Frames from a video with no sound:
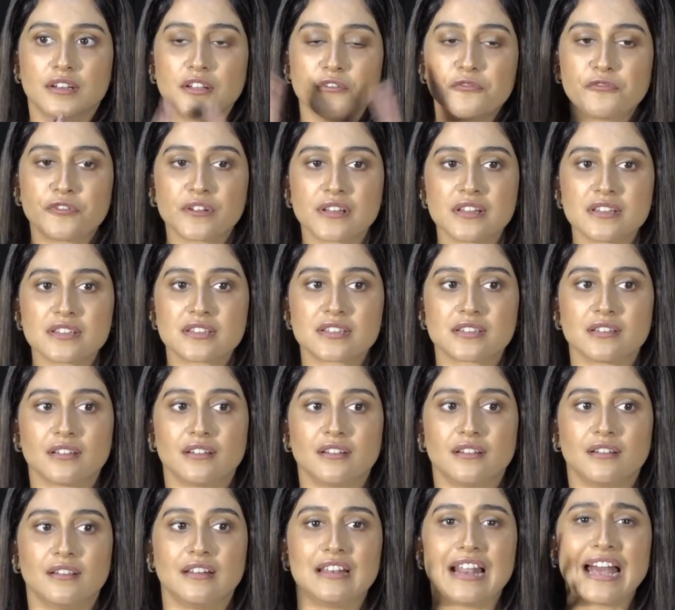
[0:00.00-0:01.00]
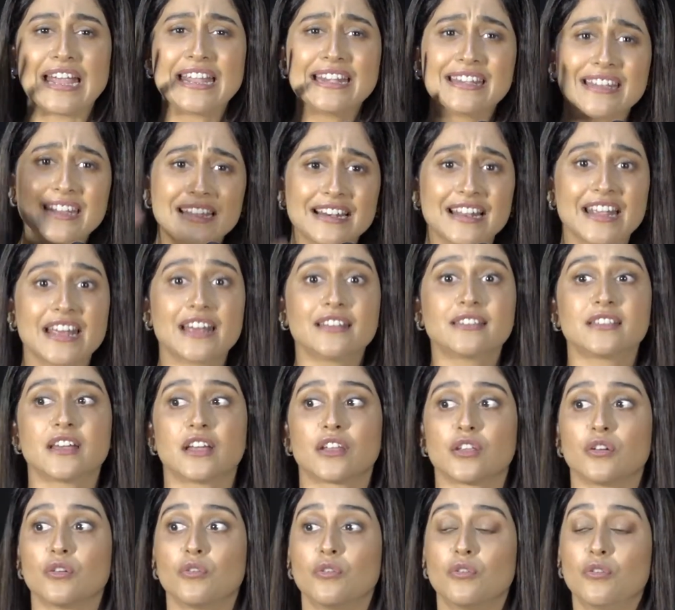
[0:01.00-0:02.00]
difference lighting laye
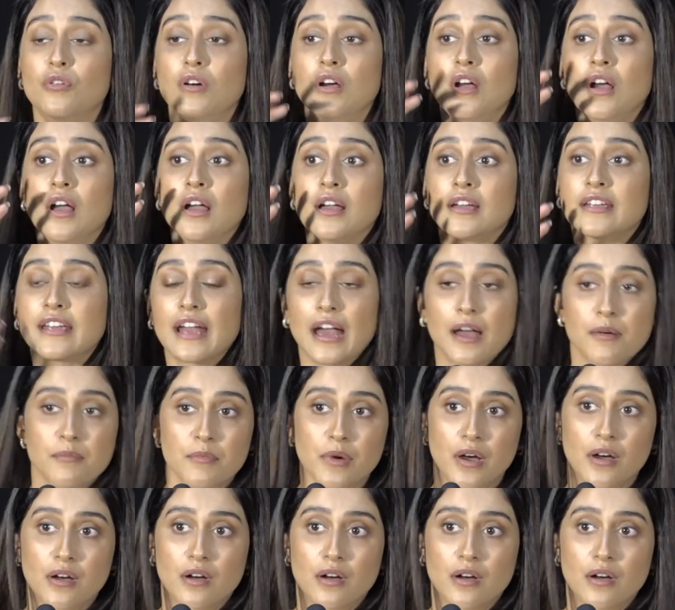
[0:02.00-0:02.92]
theriyum cam